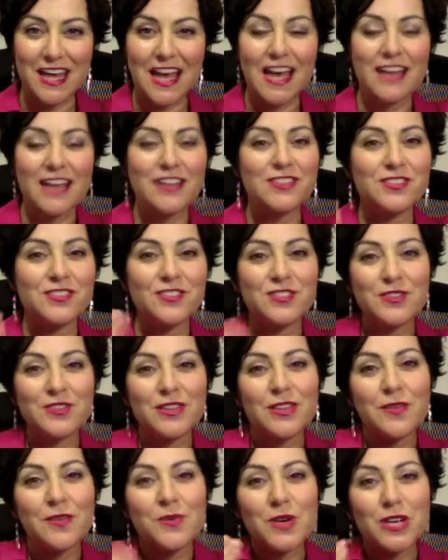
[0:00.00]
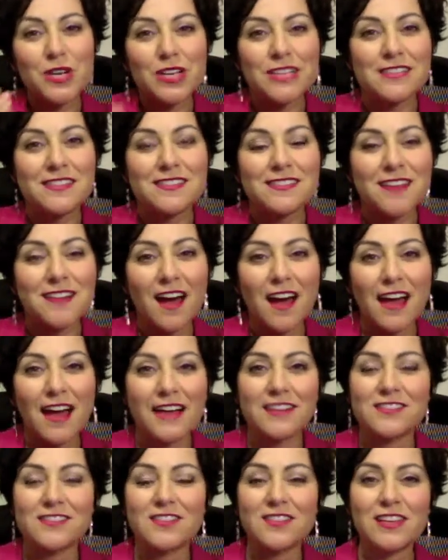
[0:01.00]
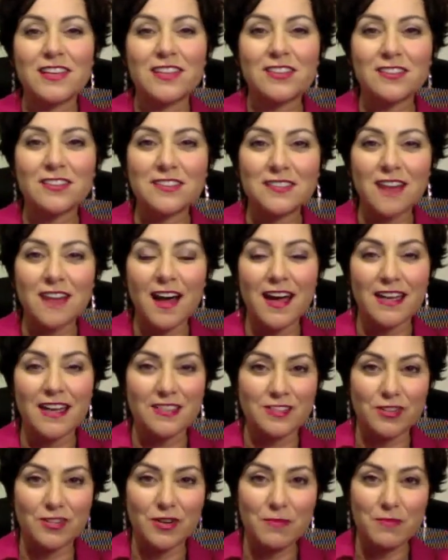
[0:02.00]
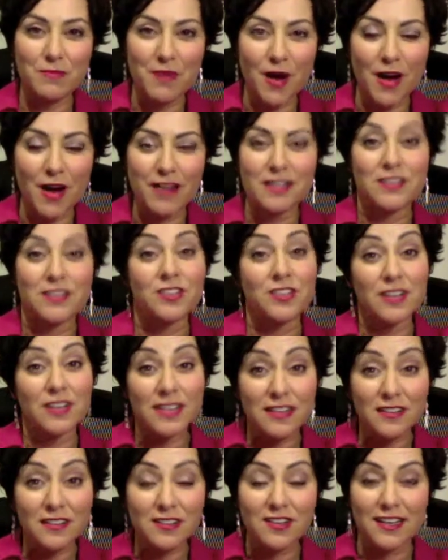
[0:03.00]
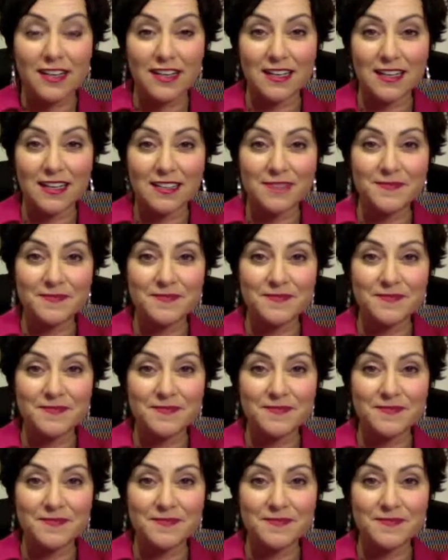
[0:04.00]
And because you're doing the work inside so that you're aligned, you're embodied, you're integrated.